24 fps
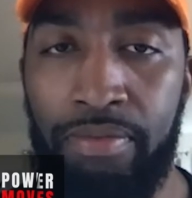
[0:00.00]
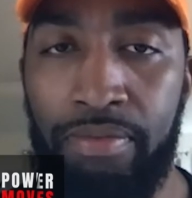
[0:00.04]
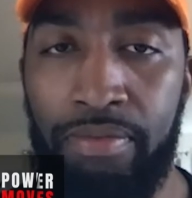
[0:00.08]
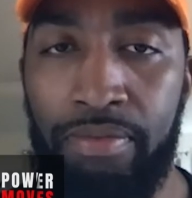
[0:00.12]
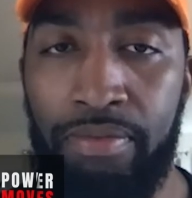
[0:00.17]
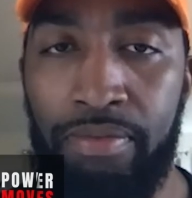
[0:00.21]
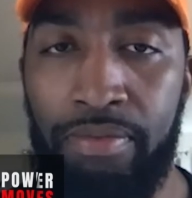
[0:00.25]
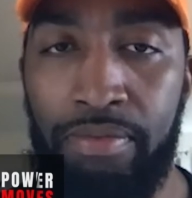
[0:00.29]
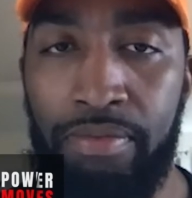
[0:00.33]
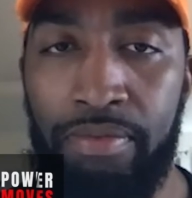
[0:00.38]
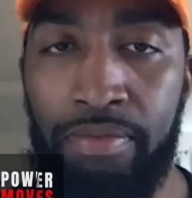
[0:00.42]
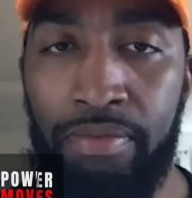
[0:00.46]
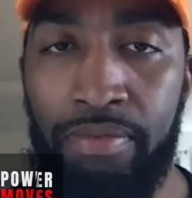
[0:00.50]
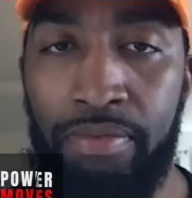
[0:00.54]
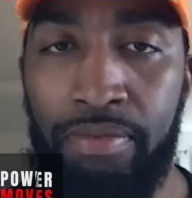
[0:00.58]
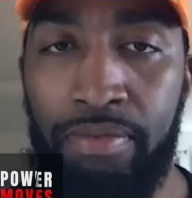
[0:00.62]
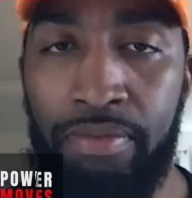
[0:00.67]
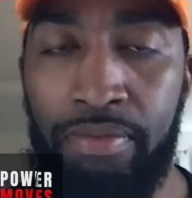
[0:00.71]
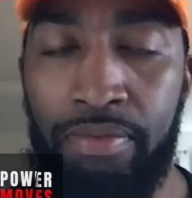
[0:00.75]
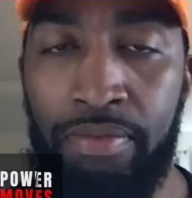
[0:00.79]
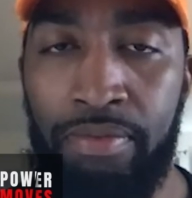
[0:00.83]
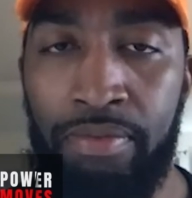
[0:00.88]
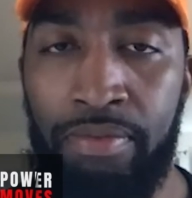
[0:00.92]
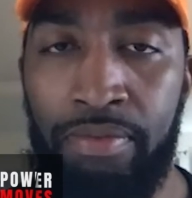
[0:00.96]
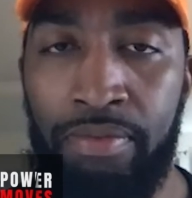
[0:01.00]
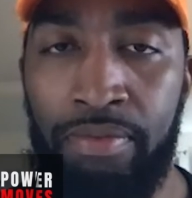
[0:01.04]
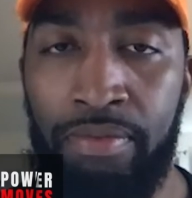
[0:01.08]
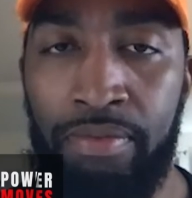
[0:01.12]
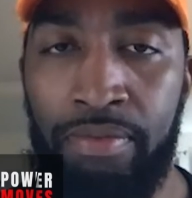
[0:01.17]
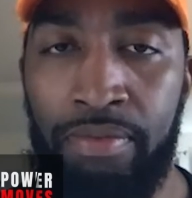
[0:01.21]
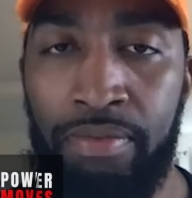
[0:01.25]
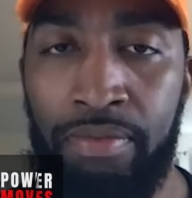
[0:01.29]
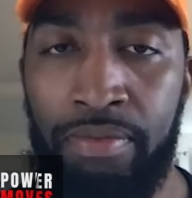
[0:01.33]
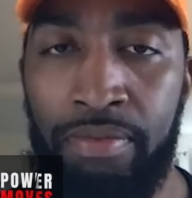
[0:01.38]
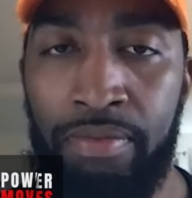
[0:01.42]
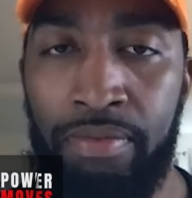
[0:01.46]

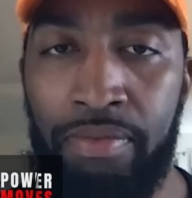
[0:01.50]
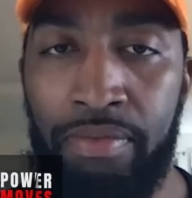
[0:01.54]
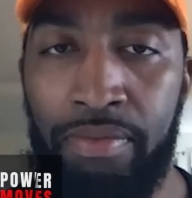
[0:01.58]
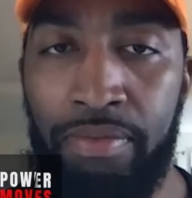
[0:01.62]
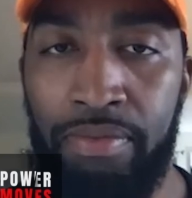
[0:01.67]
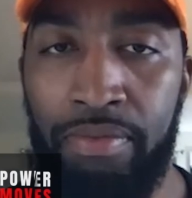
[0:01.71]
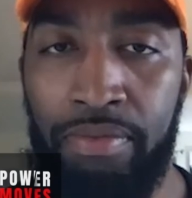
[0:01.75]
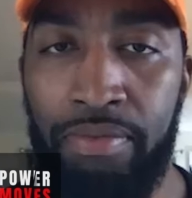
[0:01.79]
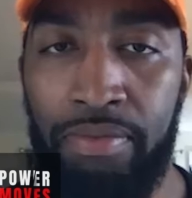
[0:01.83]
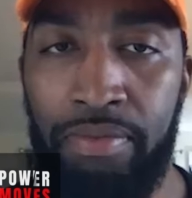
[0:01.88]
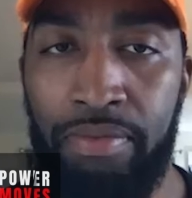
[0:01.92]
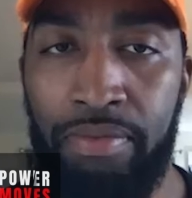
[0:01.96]
No words are spoken by the person on screen.